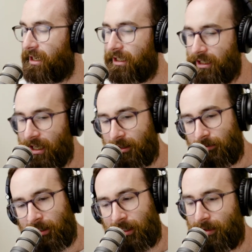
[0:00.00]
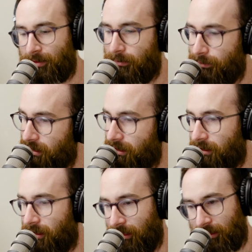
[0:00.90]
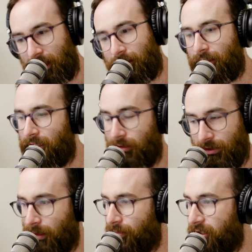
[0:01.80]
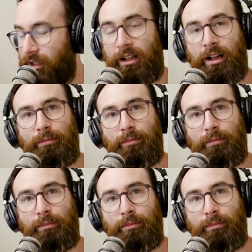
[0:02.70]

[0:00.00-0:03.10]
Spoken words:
And I get it when it comes to business and integrity and all that type of shit.